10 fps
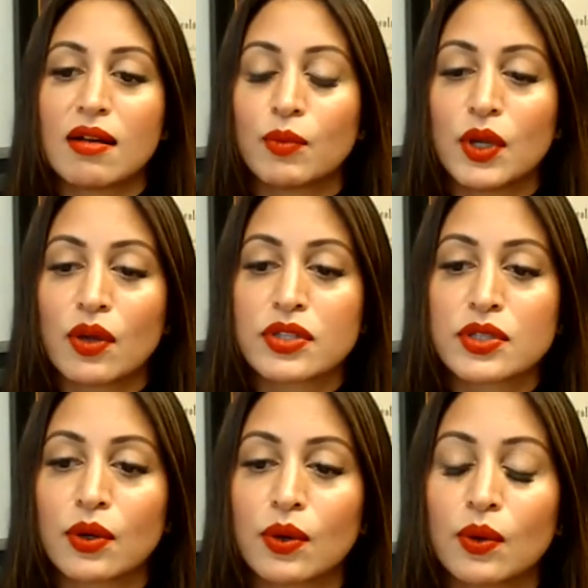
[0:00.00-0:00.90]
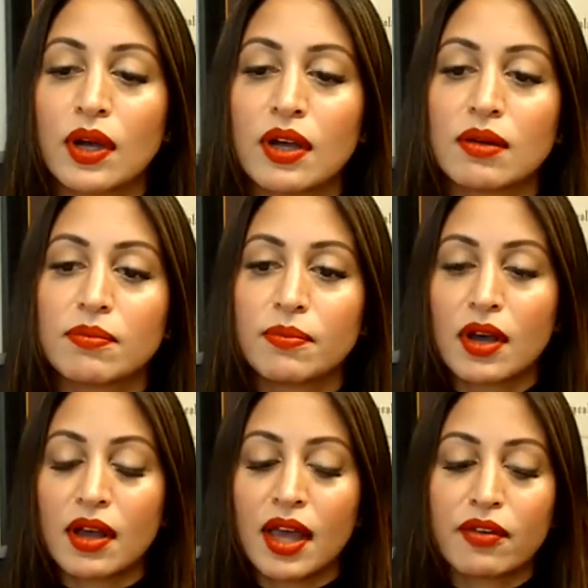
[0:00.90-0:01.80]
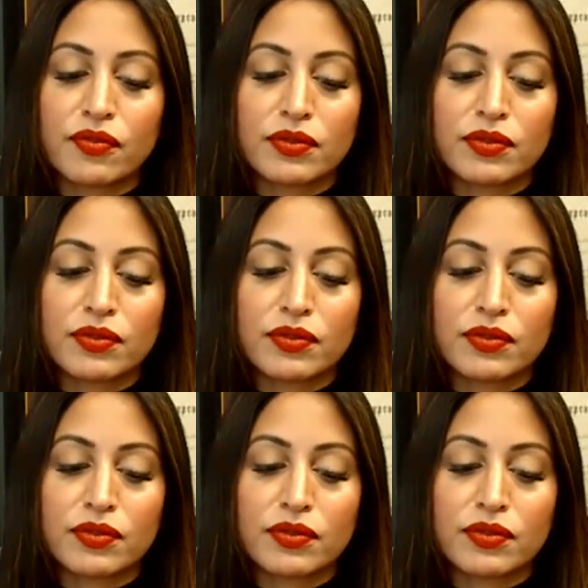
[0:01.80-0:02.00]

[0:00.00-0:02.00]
We also have